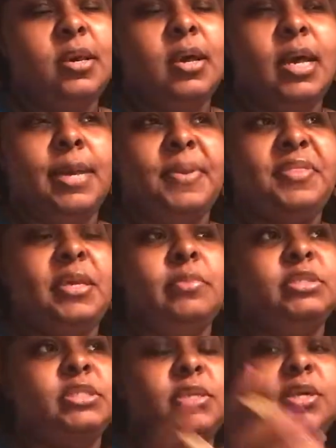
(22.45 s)
um, I think I'm
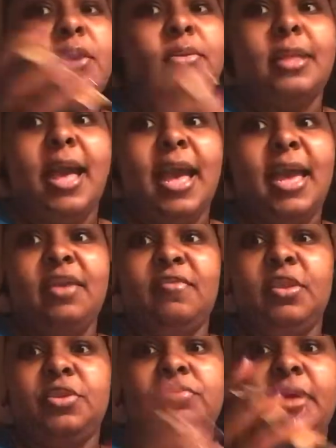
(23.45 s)
just going to go live
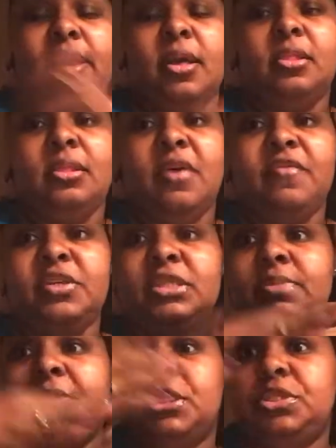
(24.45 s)
and do like a lover
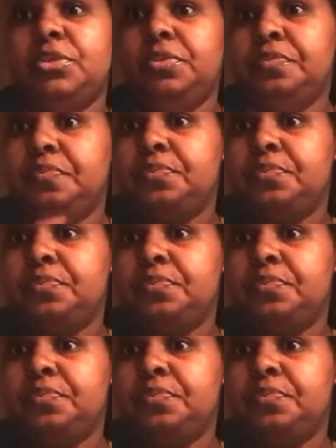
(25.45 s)
special.